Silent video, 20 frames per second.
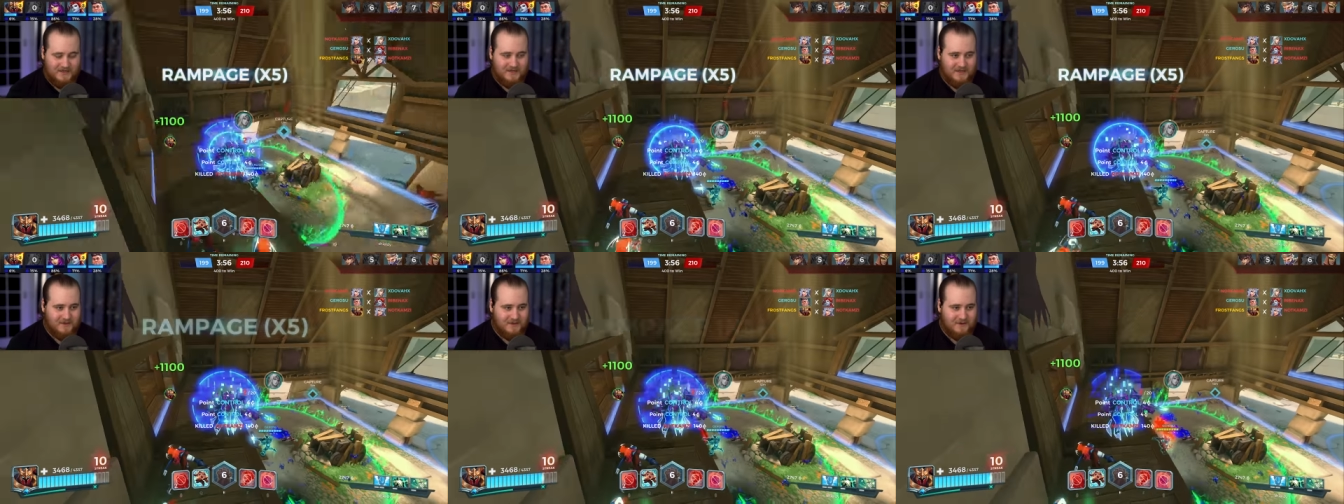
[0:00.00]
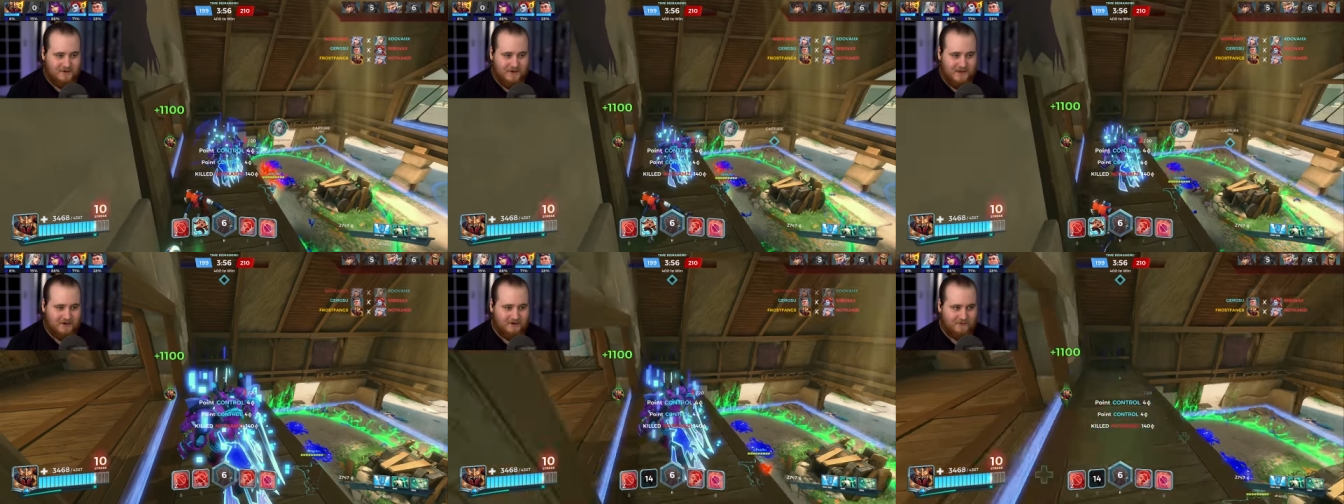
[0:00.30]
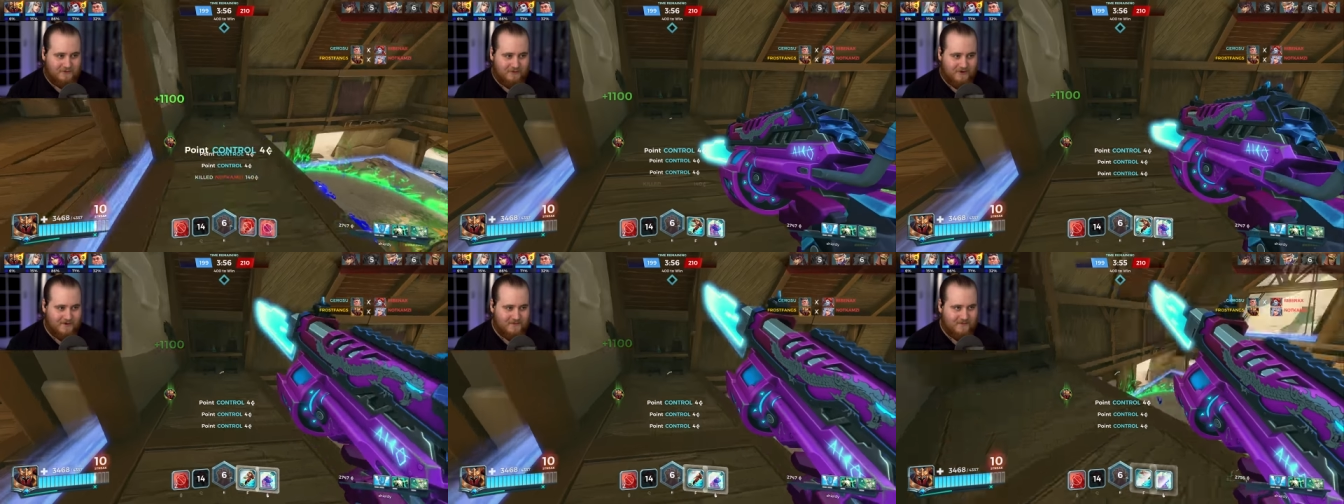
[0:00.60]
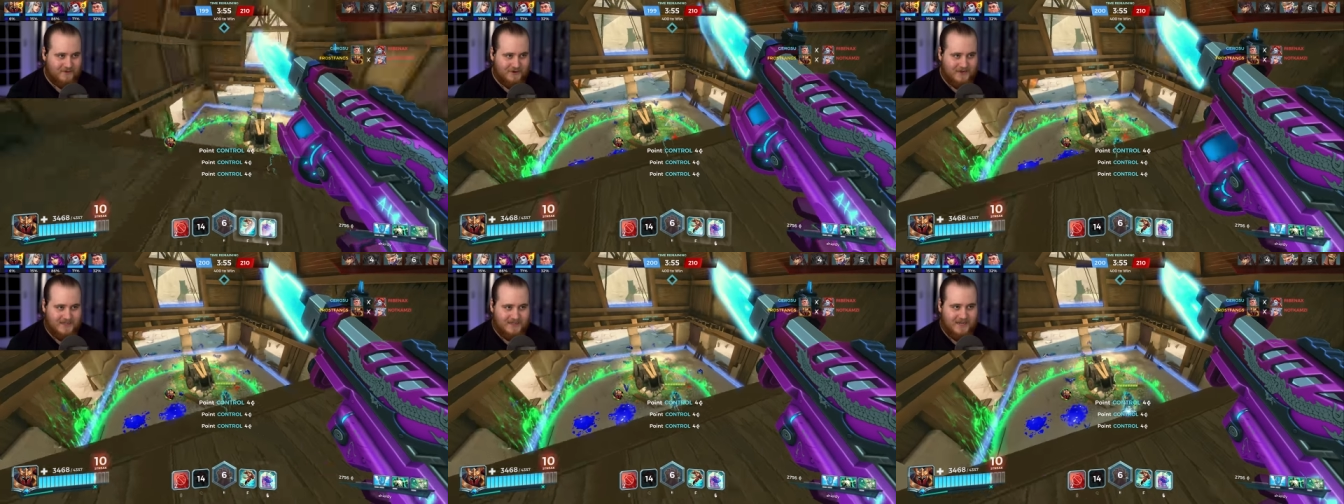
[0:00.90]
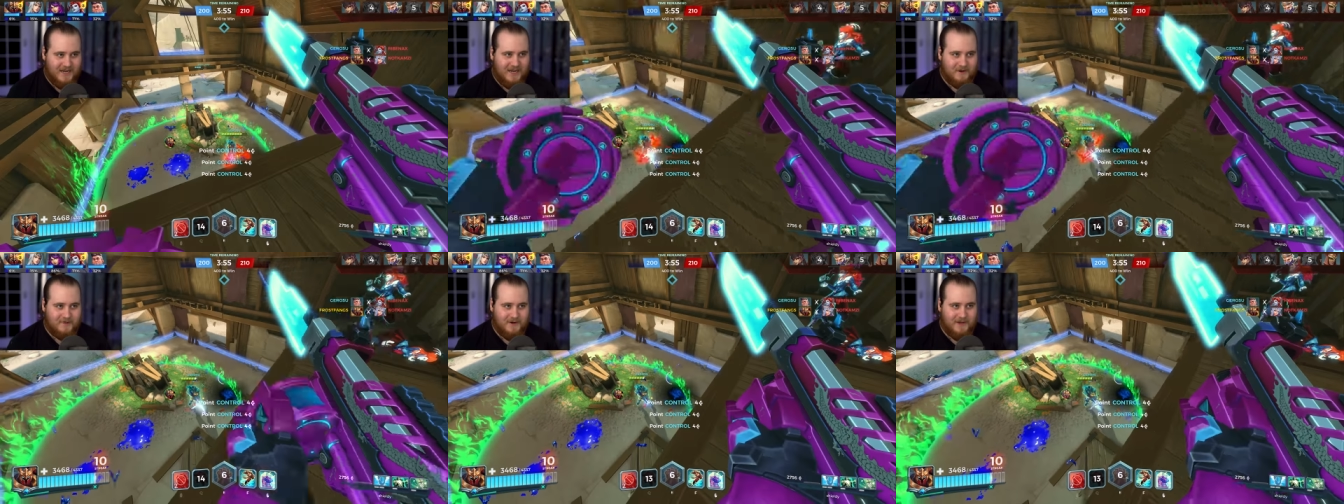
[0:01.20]
So heal for him. What is
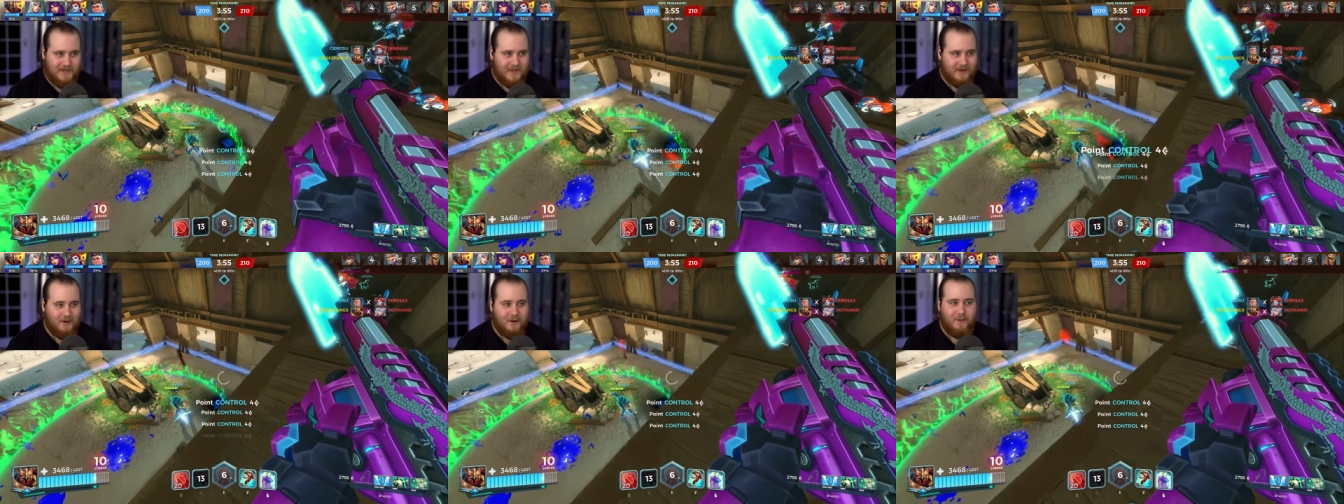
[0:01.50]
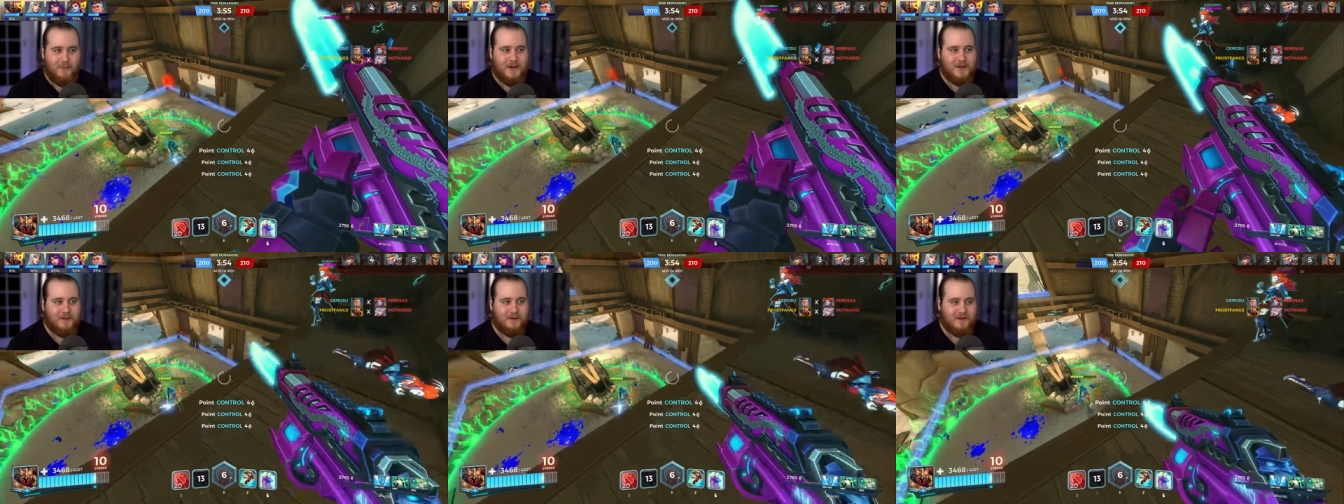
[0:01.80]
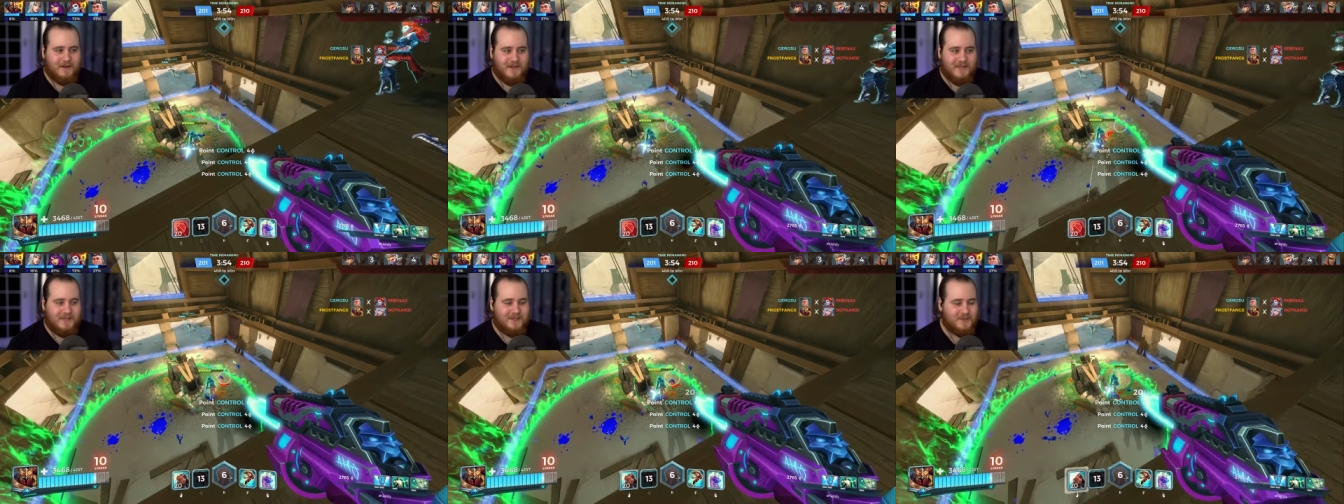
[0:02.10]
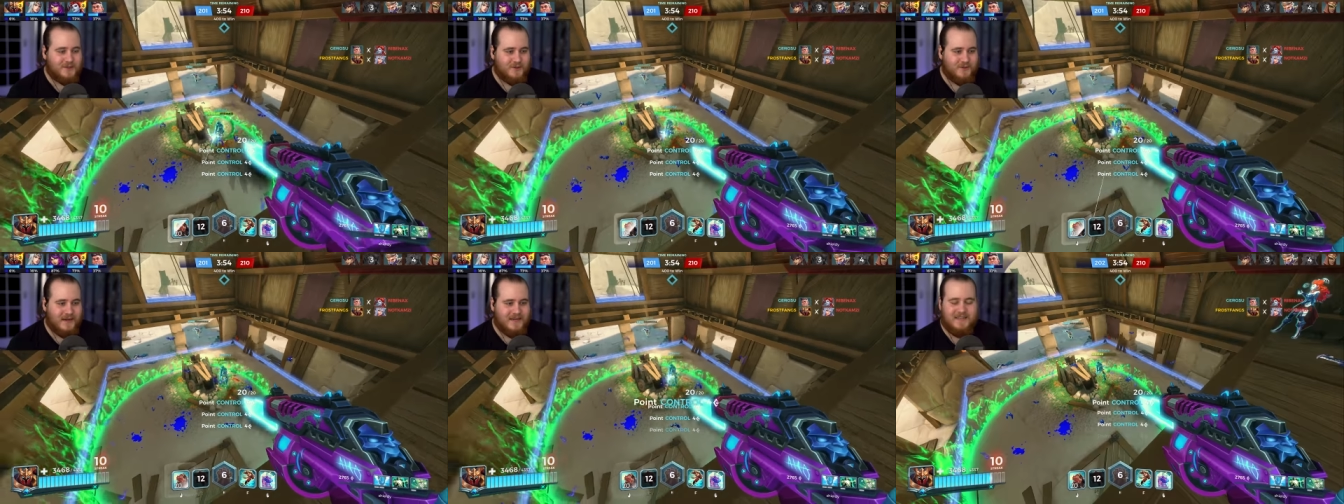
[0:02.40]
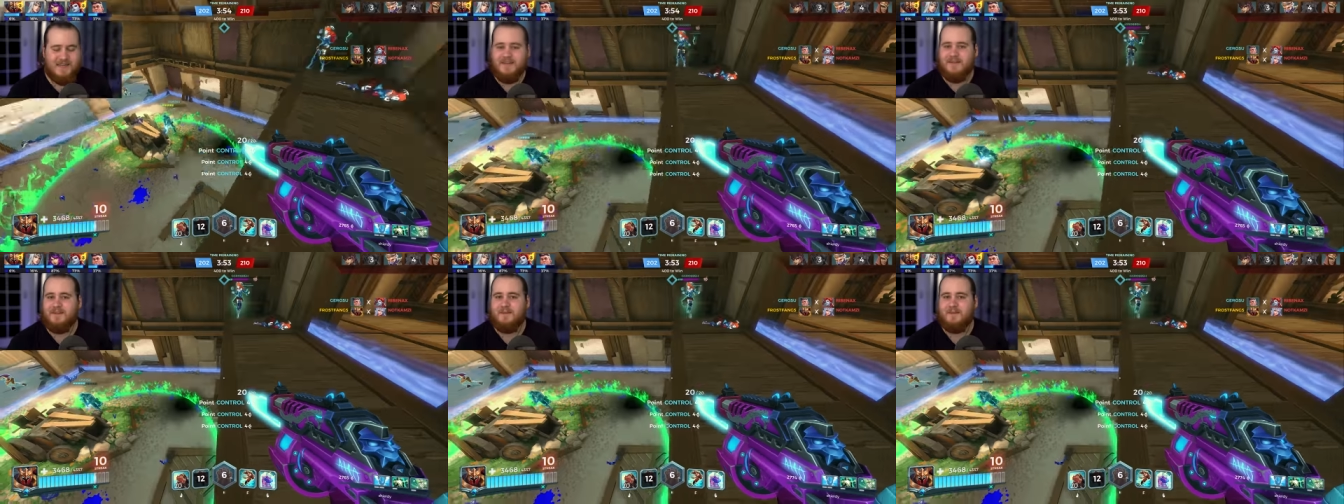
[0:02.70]
happening? How are we not getting shredded?